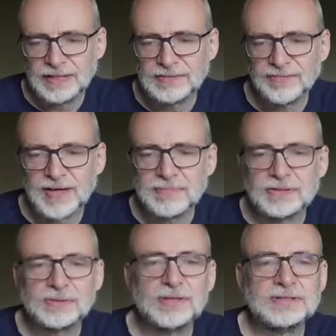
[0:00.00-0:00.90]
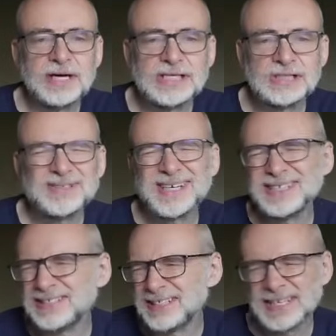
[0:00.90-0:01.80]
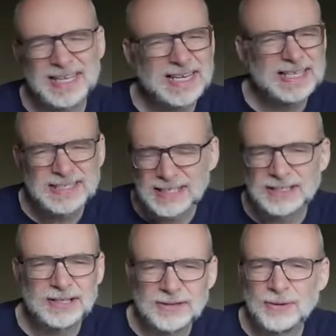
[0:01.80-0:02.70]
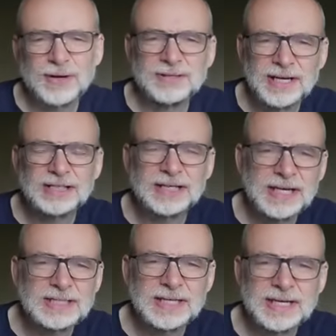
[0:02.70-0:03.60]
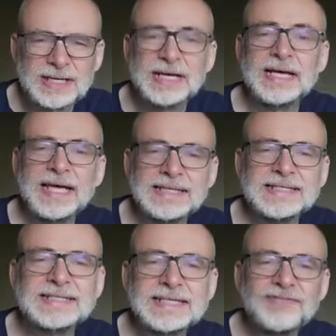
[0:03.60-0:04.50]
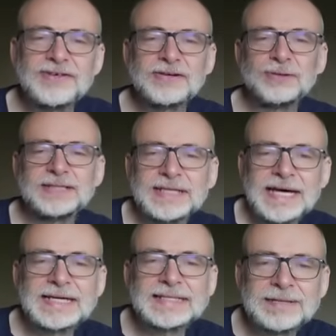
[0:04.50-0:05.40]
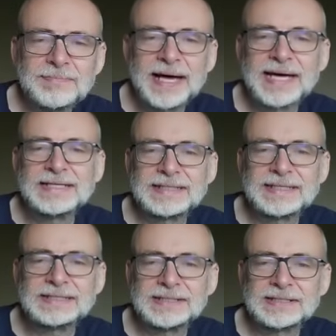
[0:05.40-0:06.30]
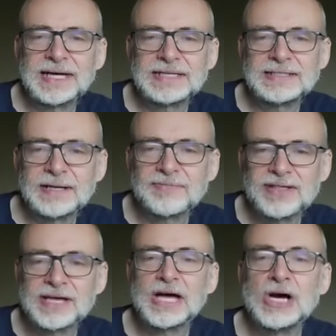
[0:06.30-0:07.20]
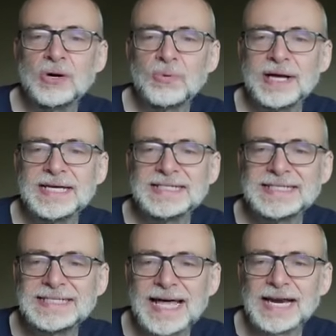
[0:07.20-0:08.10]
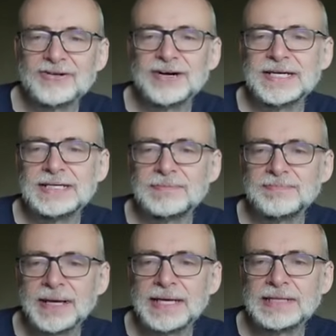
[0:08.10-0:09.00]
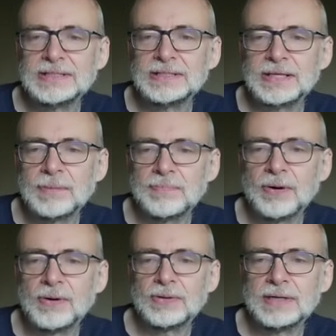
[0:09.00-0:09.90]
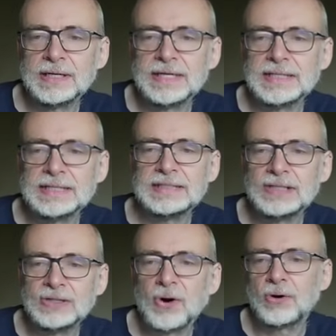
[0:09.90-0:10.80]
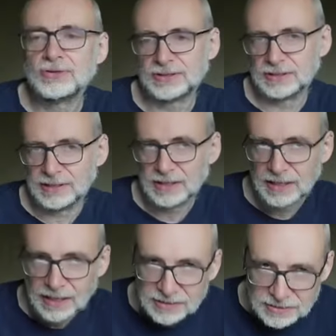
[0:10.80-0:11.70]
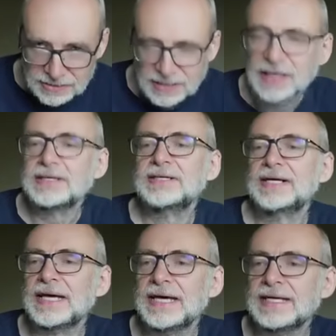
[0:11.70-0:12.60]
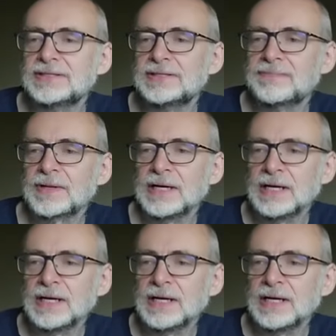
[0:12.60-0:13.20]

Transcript: his famous quotation, which I just think it is such a good quotation. He said, "It is difficult to get a man to understand something when his salary depends upon his not understanding it."